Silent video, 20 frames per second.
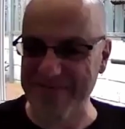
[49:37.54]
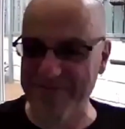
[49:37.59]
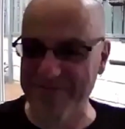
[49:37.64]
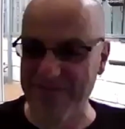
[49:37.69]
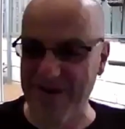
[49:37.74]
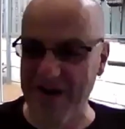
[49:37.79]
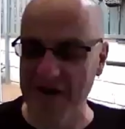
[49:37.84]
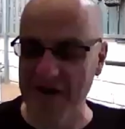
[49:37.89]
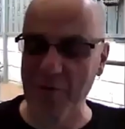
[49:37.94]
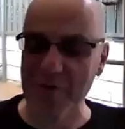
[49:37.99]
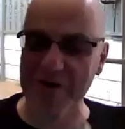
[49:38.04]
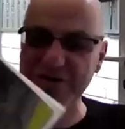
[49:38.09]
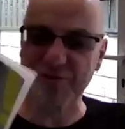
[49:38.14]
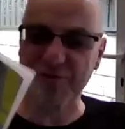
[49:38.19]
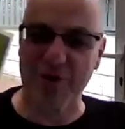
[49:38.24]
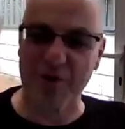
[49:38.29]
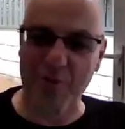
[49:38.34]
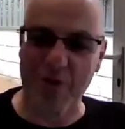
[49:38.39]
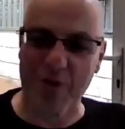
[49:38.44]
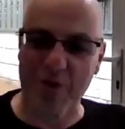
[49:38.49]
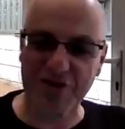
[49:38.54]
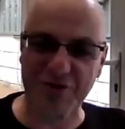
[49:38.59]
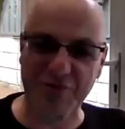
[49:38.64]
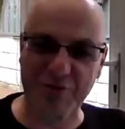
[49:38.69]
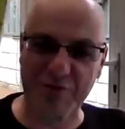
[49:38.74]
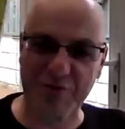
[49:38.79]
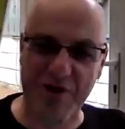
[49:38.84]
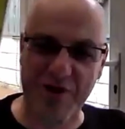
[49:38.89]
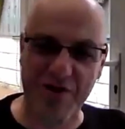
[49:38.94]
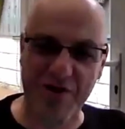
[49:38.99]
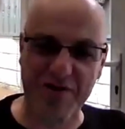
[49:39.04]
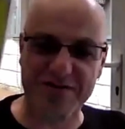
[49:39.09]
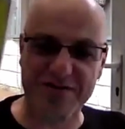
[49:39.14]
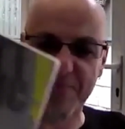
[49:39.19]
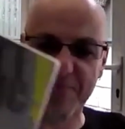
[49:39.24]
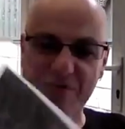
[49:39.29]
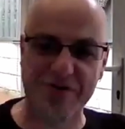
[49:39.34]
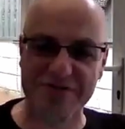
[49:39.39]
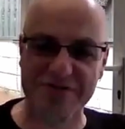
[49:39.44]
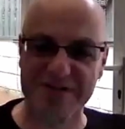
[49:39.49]
final words? Why should we buy this
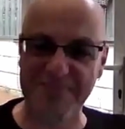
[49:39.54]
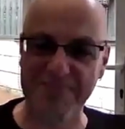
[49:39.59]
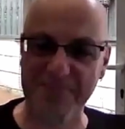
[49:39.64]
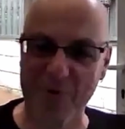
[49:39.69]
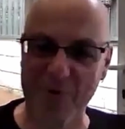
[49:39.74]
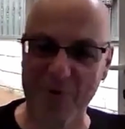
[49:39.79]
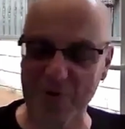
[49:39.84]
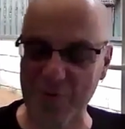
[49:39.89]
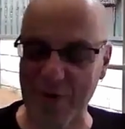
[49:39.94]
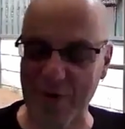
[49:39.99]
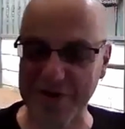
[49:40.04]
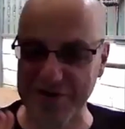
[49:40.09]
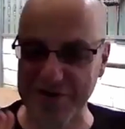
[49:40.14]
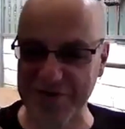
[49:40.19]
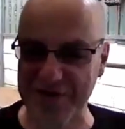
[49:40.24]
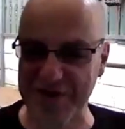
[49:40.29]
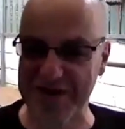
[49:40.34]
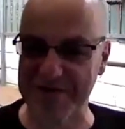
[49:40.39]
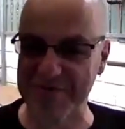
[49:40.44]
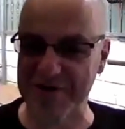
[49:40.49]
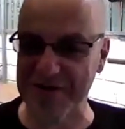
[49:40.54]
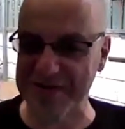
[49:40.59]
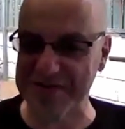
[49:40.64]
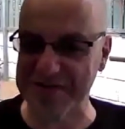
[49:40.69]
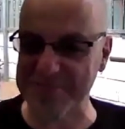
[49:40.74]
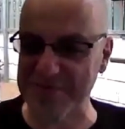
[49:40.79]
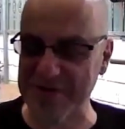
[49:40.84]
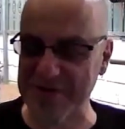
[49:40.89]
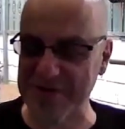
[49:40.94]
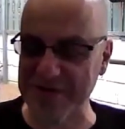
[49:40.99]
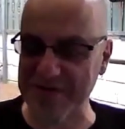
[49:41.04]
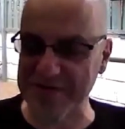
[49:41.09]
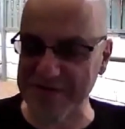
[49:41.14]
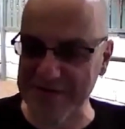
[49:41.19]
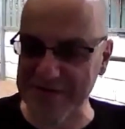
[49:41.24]
book, Tim, or why should they buy this book?